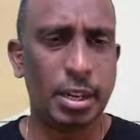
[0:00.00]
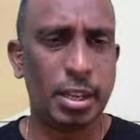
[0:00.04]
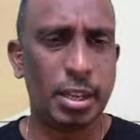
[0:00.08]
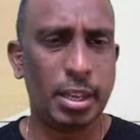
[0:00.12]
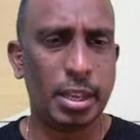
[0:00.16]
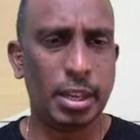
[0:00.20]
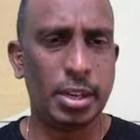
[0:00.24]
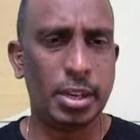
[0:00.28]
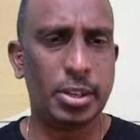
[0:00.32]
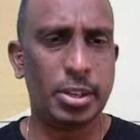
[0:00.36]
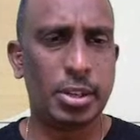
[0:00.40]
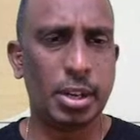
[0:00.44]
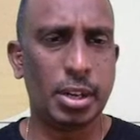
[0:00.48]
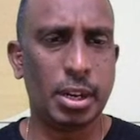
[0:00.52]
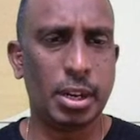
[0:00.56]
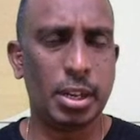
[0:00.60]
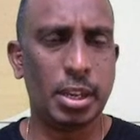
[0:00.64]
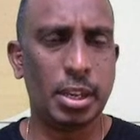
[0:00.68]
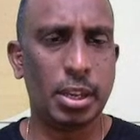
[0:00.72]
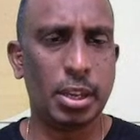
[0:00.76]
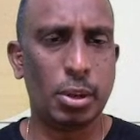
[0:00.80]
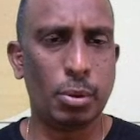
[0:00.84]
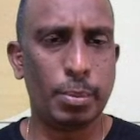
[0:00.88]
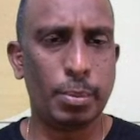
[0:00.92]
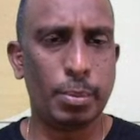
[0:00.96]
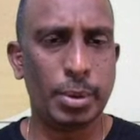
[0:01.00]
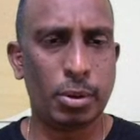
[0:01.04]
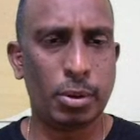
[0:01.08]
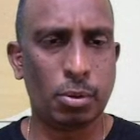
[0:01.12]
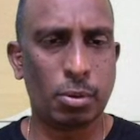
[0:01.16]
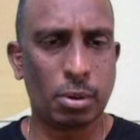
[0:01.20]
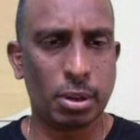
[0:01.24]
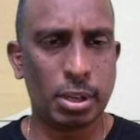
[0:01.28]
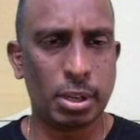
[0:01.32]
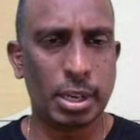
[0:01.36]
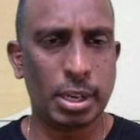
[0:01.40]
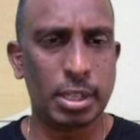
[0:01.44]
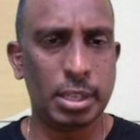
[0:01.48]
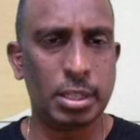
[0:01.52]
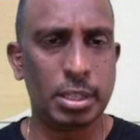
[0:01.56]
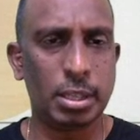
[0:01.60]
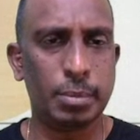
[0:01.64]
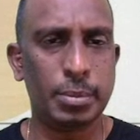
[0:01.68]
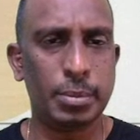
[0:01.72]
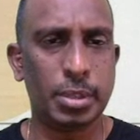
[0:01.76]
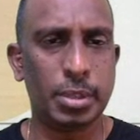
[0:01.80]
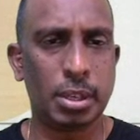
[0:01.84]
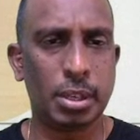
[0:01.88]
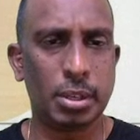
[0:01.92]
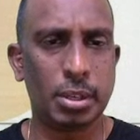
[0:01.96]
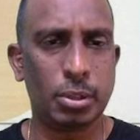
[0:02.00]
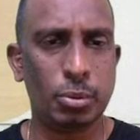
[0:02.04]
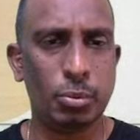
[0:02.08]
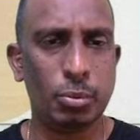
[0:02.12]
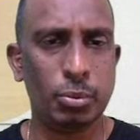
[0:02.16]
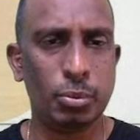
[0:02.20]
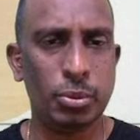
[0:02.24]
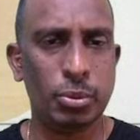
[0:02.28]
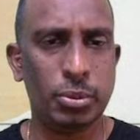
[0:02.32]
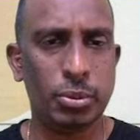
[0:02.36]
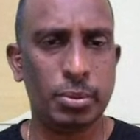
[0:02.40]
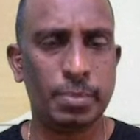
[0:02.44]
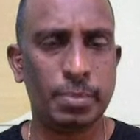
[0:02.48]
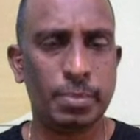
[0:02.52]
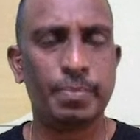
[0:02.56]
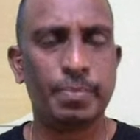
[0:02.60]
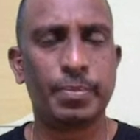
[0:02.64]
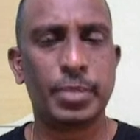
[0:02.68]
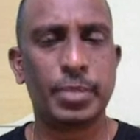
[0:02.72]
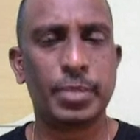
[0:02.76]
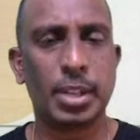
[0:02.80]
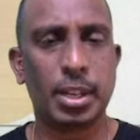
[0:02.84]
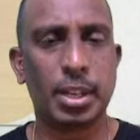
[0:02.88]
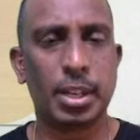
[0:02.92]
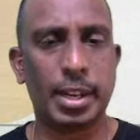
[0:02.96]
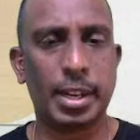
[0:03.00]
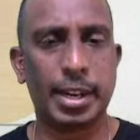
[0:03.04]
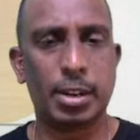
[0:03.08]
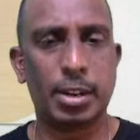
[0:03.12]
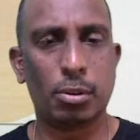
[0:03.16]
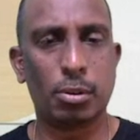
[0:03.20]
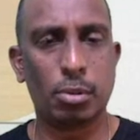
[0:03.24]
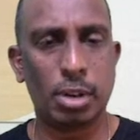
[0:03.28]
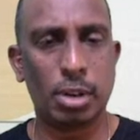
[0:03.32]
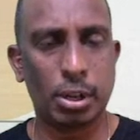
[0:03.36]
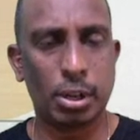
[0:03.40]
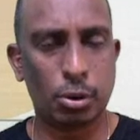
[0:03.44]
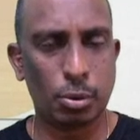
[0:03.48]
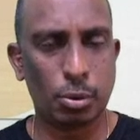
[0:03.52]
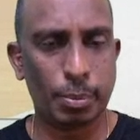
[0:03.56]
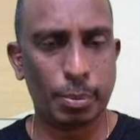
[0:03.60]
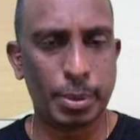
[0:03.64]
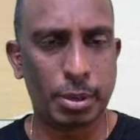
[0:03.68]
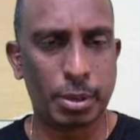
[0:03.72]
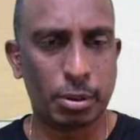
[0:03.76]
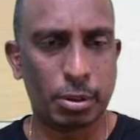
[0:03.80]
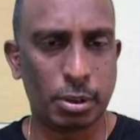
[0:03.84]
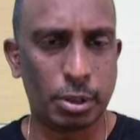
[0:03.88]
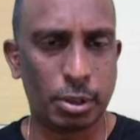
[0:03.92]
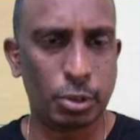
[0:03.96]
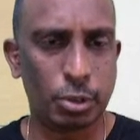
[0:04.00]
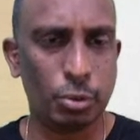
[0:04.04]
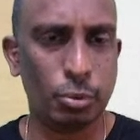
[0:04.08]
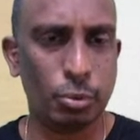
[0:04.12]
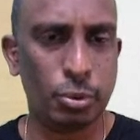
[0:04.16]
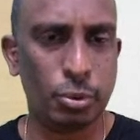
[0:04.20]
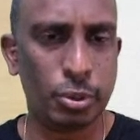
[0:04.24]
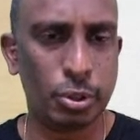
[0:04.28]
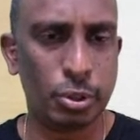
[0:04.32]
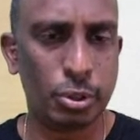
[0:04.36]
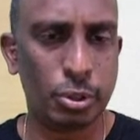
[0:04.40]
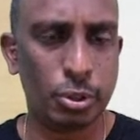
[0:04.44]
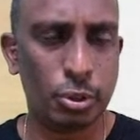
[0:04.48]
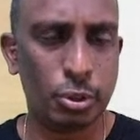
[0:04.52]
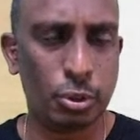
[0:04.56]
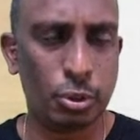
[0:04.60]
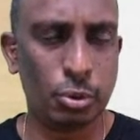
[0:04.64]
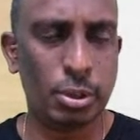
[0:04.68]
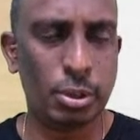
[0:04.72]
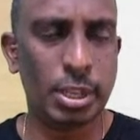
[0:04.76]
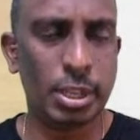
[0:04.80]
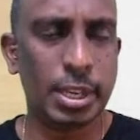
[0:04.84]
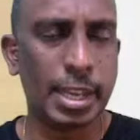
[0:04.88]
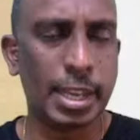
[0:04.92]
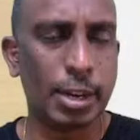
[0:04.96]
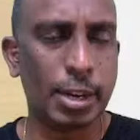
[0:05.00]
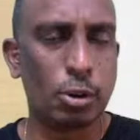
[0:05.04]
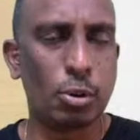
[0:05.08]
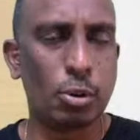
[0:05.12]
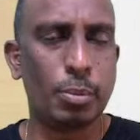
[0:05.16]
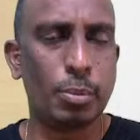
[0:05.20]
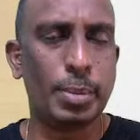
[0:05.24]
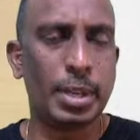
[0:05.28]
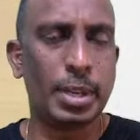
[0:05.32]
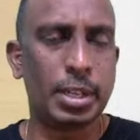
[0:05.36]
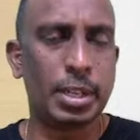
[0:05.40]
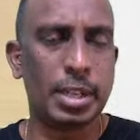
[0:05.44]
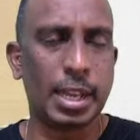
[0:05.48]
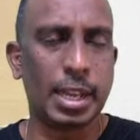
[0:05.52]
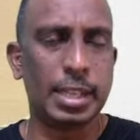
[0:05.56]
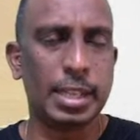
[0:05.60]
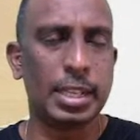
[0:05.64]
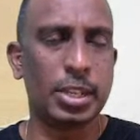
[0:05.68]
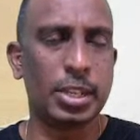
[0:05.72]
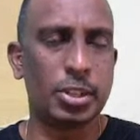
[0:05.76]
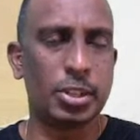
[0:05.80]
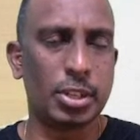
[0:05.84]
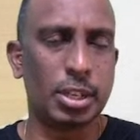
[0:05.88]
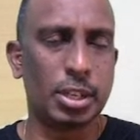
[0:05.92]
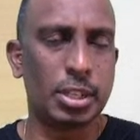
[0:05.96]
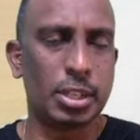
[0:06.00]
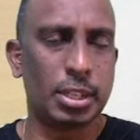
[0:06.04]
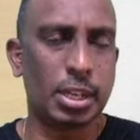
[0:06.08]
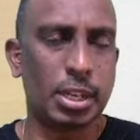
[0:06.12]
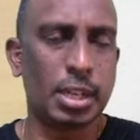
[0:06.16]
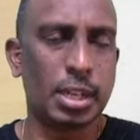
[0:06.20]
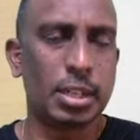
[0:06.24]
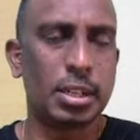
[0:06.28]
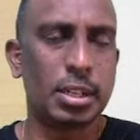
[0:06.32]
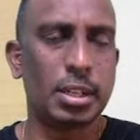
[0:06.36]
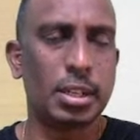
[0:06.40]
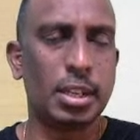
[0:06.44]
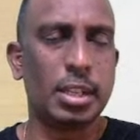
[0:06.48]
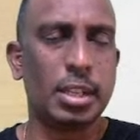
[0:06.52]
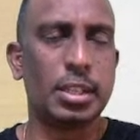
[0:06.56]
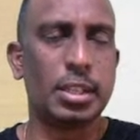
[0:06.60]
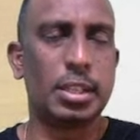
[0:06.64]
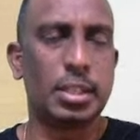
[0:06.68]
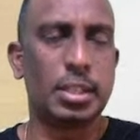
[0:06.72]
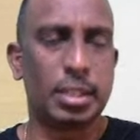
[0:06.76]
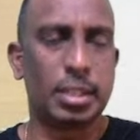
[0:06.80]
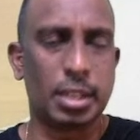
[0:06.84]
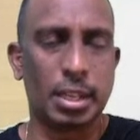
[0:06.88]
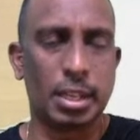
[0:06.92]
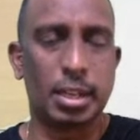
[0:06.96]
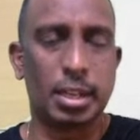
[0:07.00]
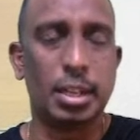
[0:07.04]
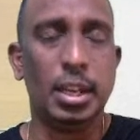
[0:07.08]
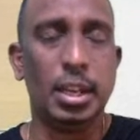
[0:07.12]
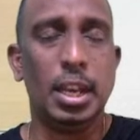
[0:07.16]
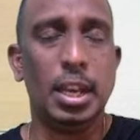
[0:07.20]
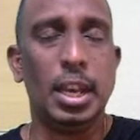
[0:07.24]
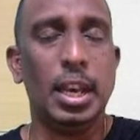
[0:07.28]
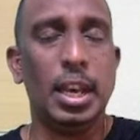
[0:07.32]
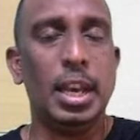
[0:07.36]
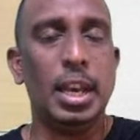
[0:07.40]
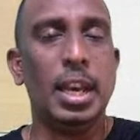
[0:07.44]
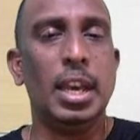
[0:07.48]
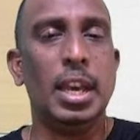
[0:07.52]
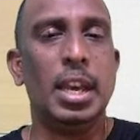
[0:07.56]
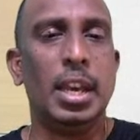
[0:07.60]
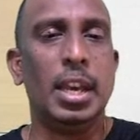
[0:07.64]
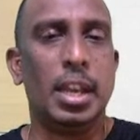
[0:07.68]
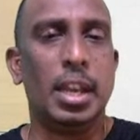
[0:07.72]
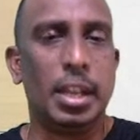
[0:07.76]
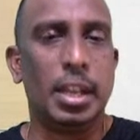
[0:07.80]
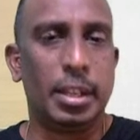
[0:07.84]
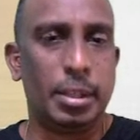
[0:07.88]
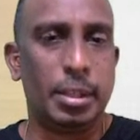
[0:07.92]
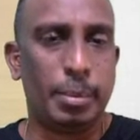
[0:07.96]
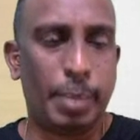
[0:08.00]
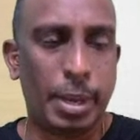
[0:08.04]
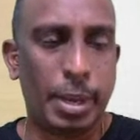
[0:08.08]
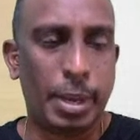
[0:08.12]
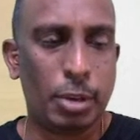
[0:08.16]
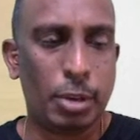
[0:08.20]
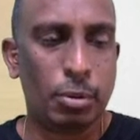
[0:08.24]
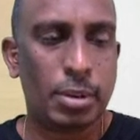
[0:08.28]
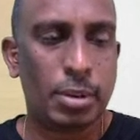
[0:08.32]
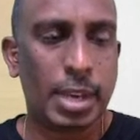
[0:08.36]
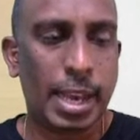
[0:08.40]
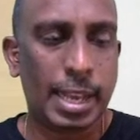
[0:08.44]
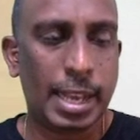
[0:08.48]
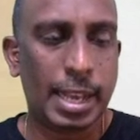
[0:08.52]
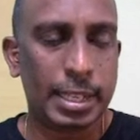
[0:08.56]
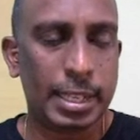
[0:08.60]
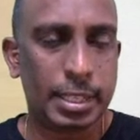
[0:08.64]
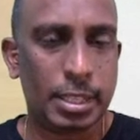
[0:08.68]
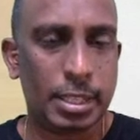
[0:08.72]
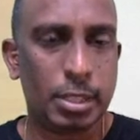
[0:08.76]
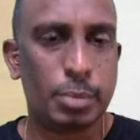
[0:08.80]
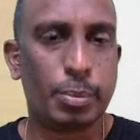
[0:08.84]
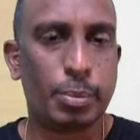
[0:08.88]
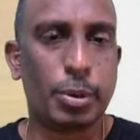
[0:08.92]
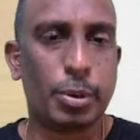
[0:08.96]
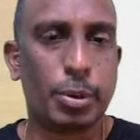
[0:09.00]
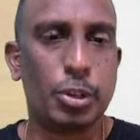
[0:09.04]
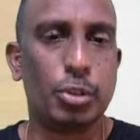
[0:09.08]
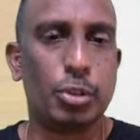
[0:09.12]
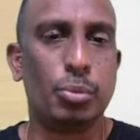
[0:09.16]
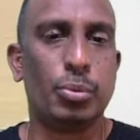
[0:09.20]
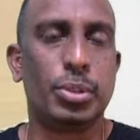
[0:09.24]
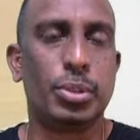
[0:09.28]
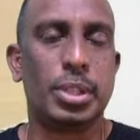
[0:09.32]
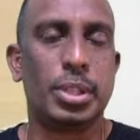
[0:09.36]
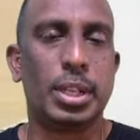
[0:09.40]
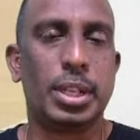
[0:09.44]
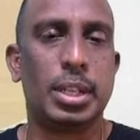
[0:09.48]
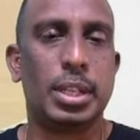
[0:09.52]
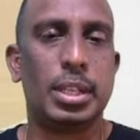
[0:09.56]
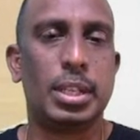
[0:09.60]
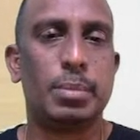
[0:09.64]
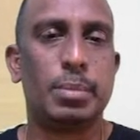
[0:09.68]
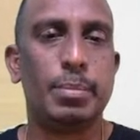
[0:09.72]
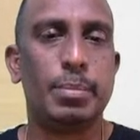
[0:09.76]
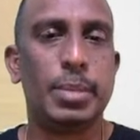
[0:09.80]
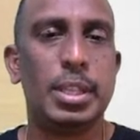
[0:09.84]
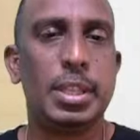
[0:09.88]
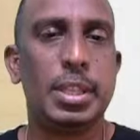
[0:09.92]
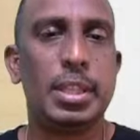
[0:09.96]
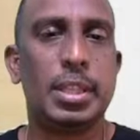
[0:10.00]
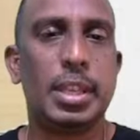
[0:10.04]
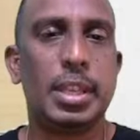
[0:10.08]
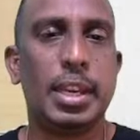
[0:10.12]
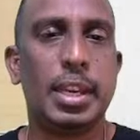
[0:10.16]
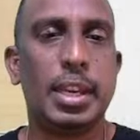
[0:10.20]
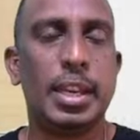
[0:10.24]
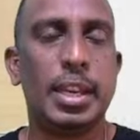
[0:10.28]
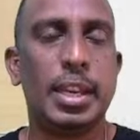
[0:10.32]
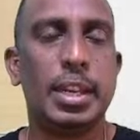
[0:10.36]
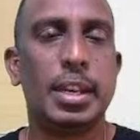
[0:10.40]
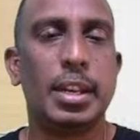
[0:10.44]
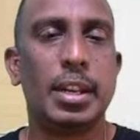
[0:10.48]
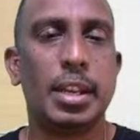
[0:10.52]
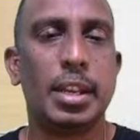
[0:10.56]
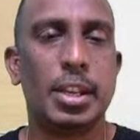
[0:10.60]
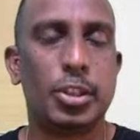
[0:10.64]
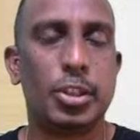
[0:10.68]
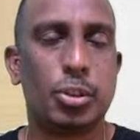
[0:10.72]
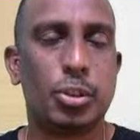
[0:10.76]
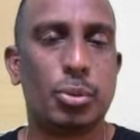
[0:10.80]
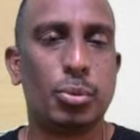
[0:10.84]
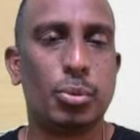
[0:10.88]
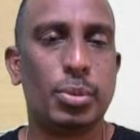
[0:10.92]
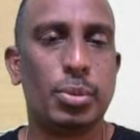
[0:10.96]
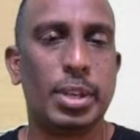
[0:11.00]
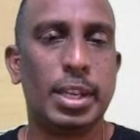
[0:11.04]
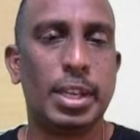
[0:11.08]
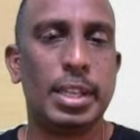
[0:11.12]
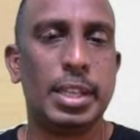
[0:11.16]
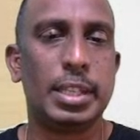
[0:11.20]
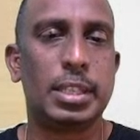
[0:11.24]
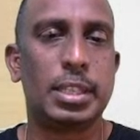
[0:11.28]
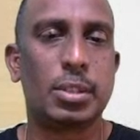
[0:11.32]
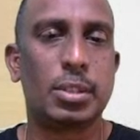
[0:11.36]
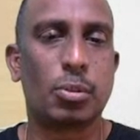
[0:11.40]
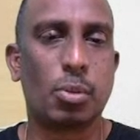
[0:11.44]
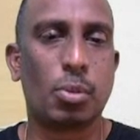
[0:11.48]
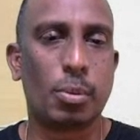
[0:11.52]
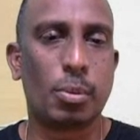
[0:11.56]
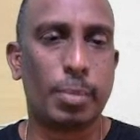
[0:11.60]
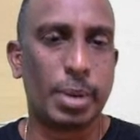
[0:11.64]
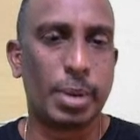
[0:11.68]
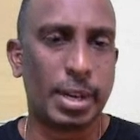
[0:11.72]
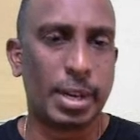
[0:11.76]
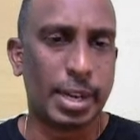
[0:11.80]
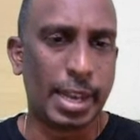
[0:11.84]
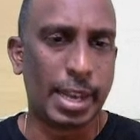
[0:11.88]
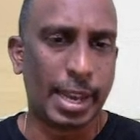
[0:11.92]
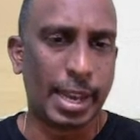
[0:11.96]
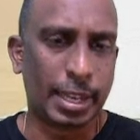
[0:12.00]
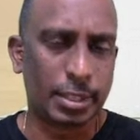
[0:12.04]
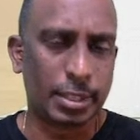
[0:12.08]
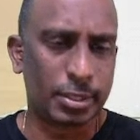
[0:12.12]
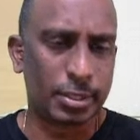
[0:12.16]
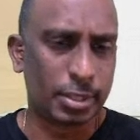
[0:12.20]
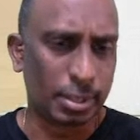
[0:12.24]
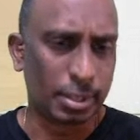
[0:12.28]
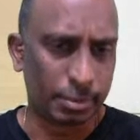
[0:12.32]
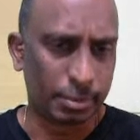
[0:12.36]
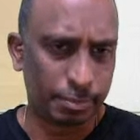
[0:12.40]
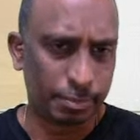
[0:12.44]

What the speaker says: initially aerobic organisms are used, later on anaerobic are used. During anaerobic digestion tester, the biogas is produced, that is methane, H2S, carbon dioxide.